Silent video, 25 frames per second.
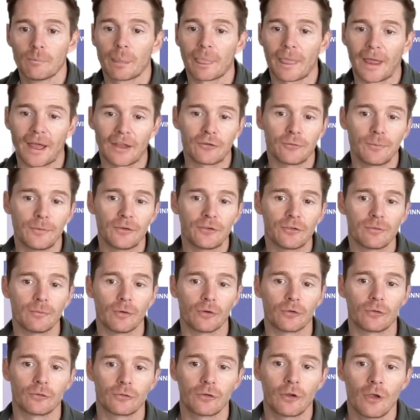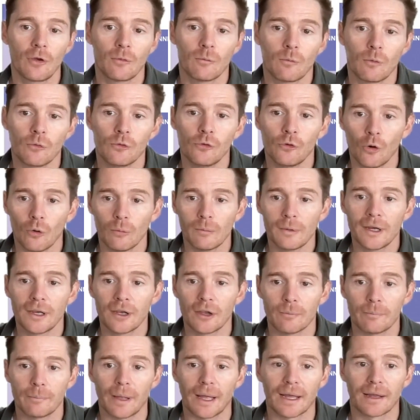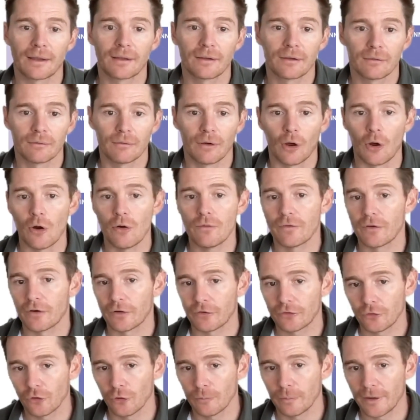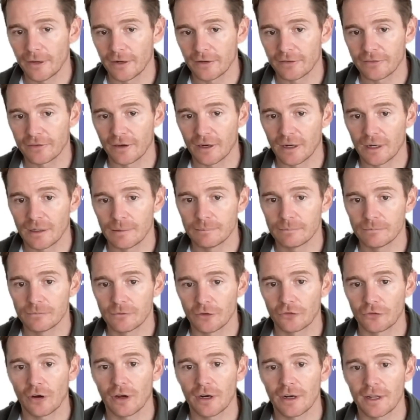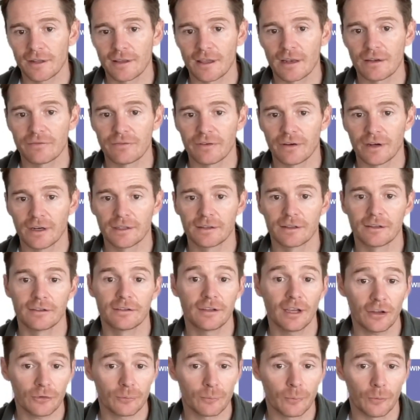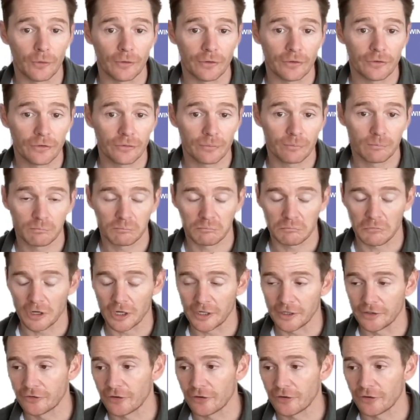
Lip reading: Attribution models will normally look back over a short period of time to try and identify touch points, i.e.